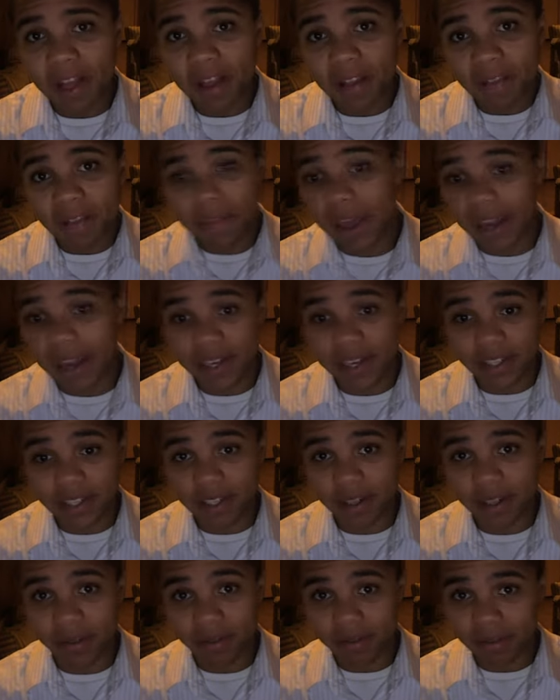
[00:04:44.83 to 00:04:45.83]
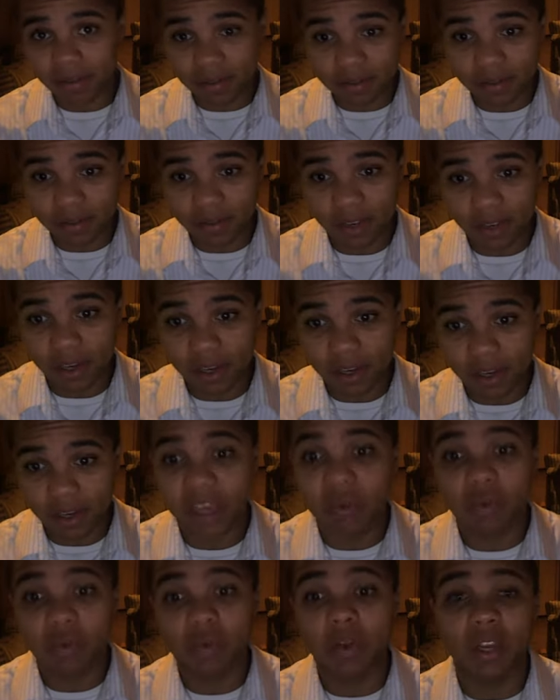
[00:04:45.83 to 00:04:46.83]
That is him. You know,
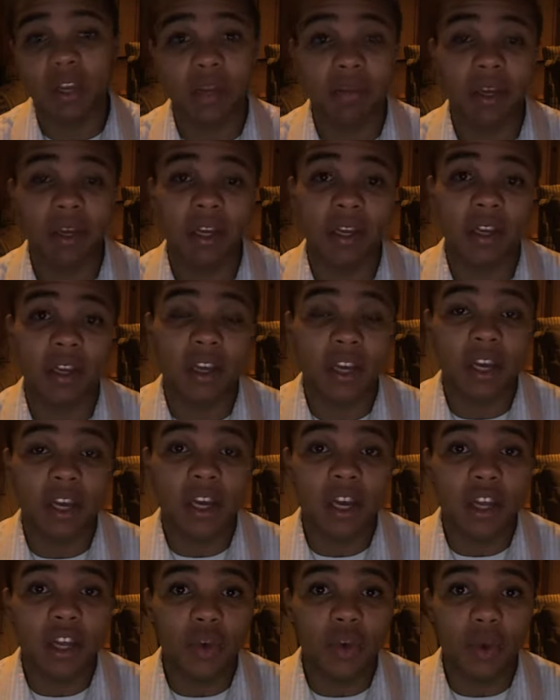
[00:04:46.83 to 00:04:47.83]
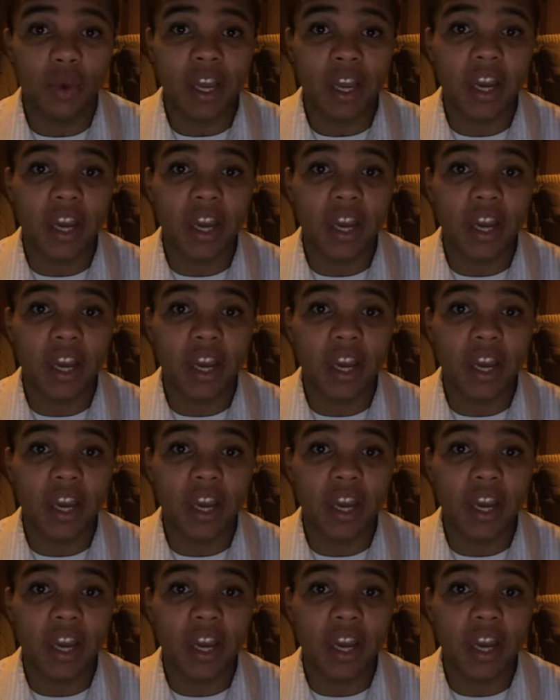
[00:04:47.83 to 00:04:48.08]
the way